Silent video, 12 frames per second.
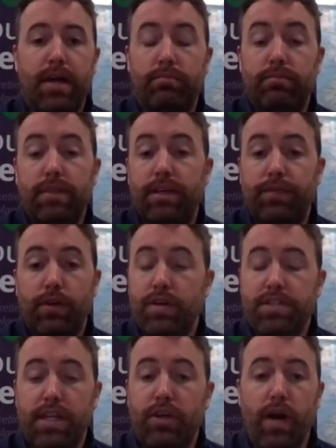if there is
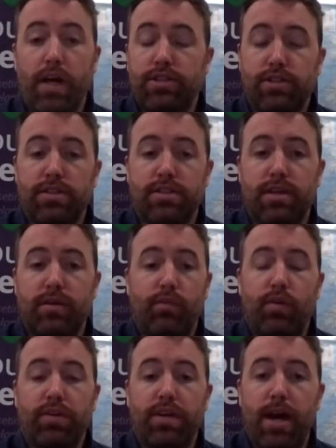any questions, I'm
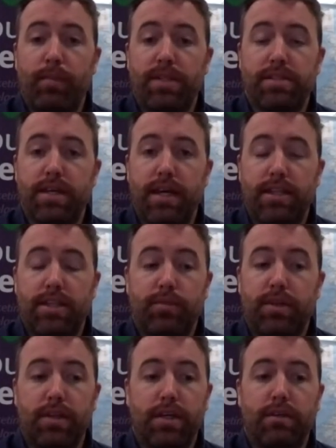more than happy to take them. I
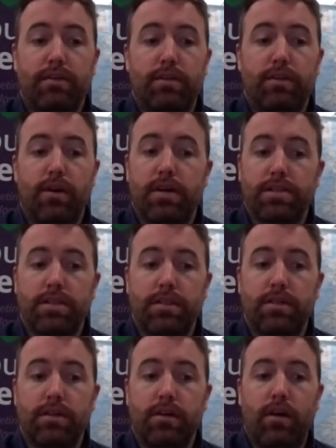think the guys in
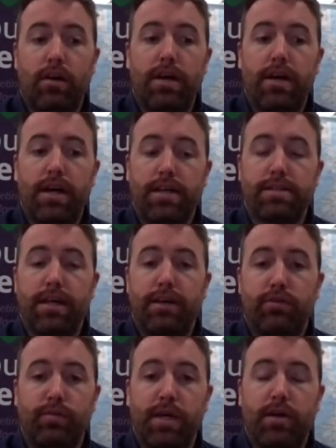the IASA
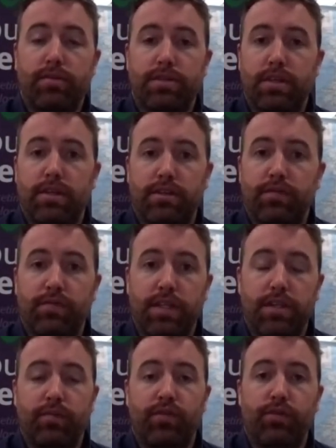will be able to feed
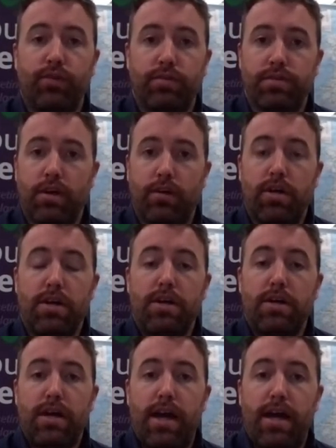them through. So
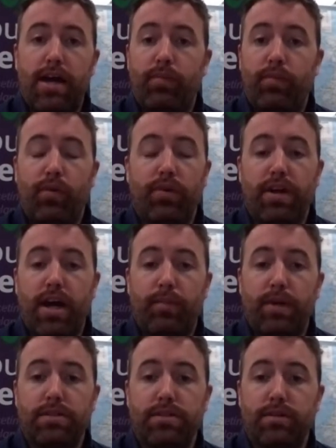more than
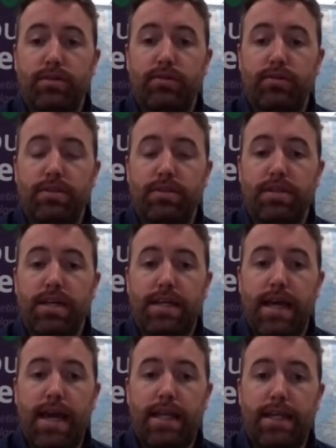happy to take
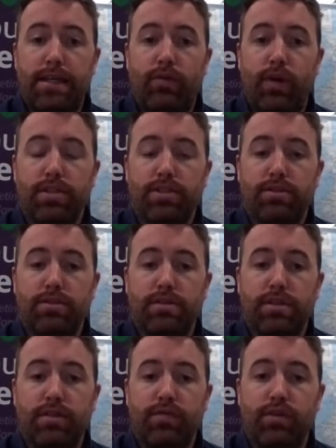any questions in
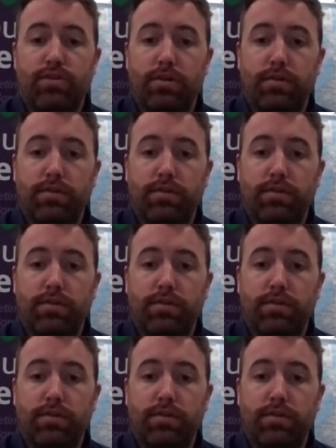the future.